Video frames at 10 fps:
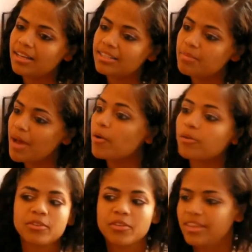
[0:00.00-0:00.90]
it's a
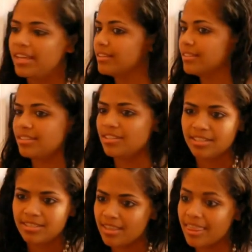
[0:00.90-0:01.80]
powerful thing to
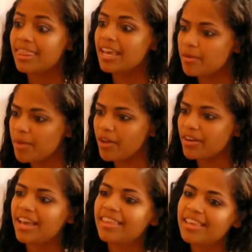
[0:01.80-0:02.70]
just think about.
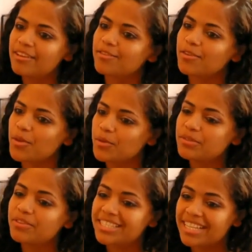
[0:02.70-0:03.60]
And I think for those
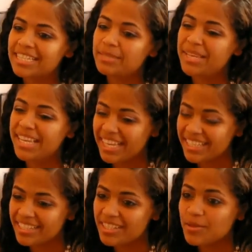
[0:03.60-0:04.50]
of us that speak
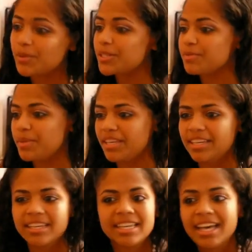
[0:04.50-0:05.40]
English or speak
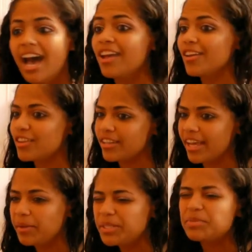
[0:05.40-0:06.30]
another
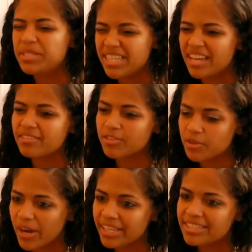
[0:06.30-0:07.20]
language, we take it for
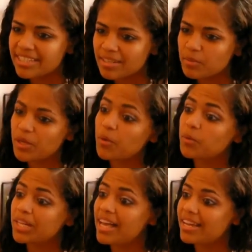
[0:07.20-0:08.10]
granted and we don't
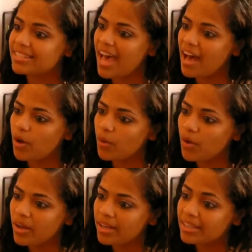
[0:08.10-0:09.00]
realize how
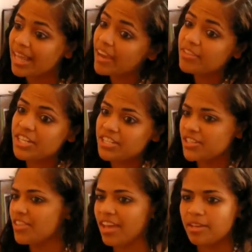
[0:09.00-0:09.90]

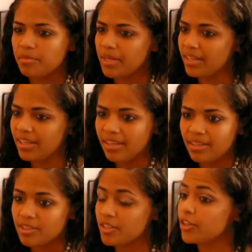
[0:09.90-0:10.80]
life-changing that can be.
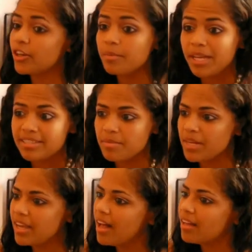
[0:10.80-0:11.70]
To learn about
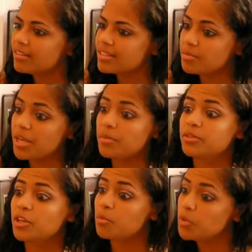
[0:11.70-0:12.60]
somebody else, to be able
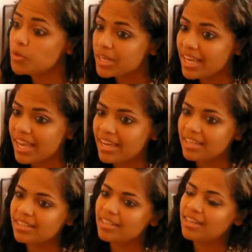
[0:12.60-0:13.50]
to communicate,